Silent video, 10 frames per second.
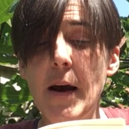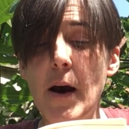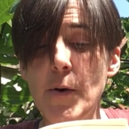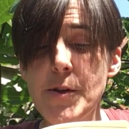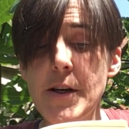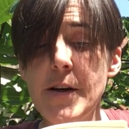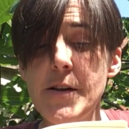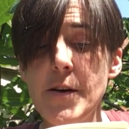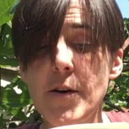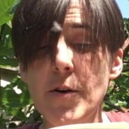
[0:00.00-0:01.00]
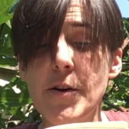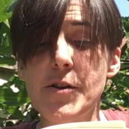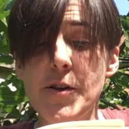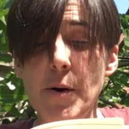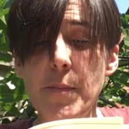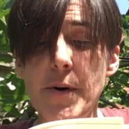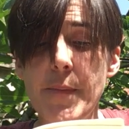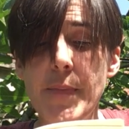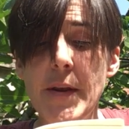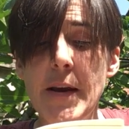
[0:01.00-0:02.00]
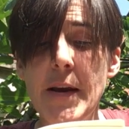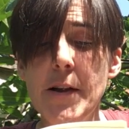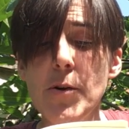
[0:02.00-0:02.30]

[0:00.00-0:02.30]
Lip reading: Outside, on its top, it